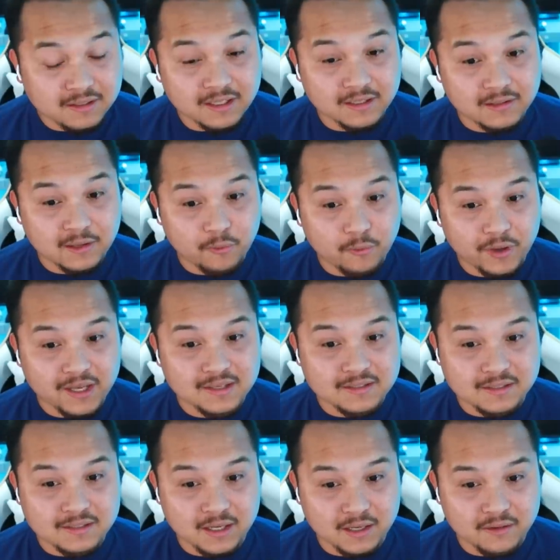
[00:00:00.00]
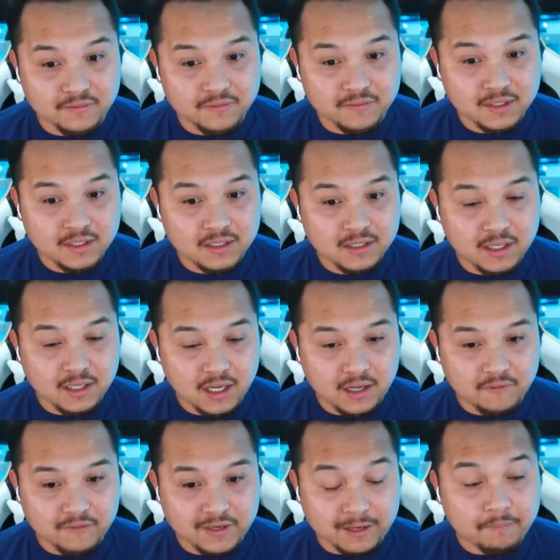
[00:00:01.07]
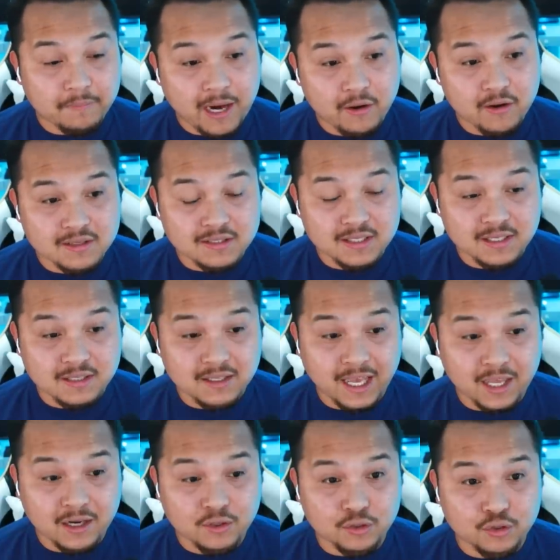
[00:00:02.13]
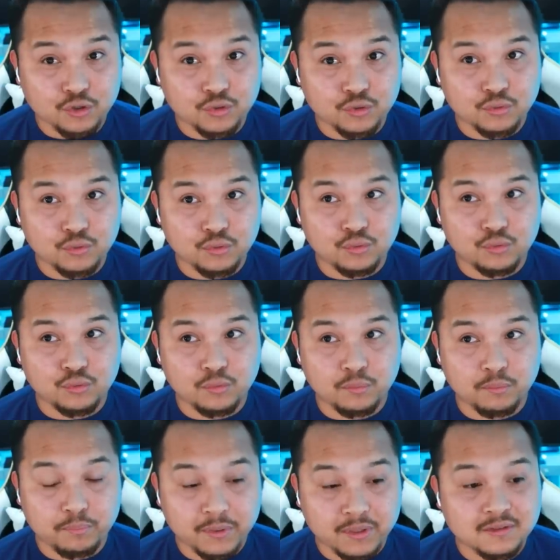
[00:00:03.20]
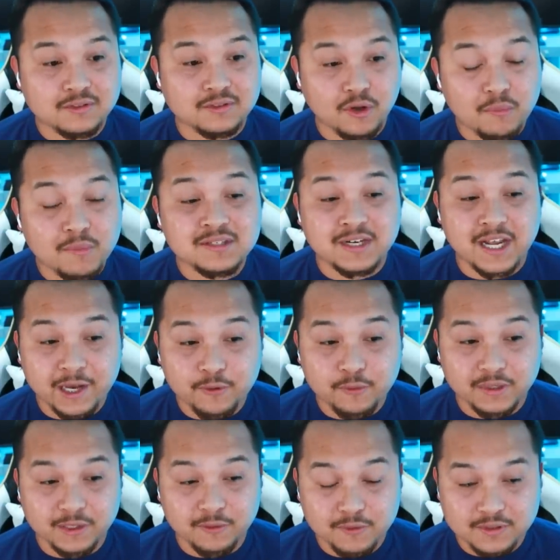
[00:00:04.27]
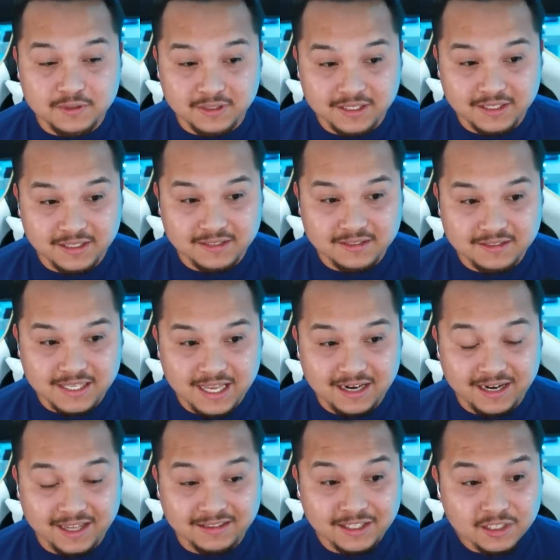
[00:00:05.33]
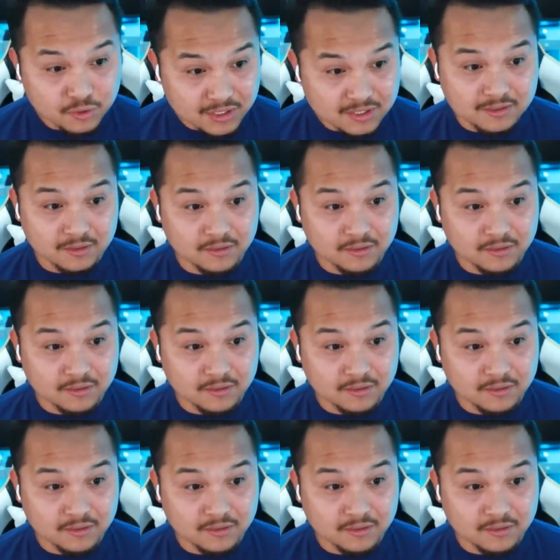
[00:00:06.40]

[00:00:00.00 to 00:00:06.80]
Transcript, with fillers: in their ways of, of like parenting. And you built so much equity with your kids that like, they trust you.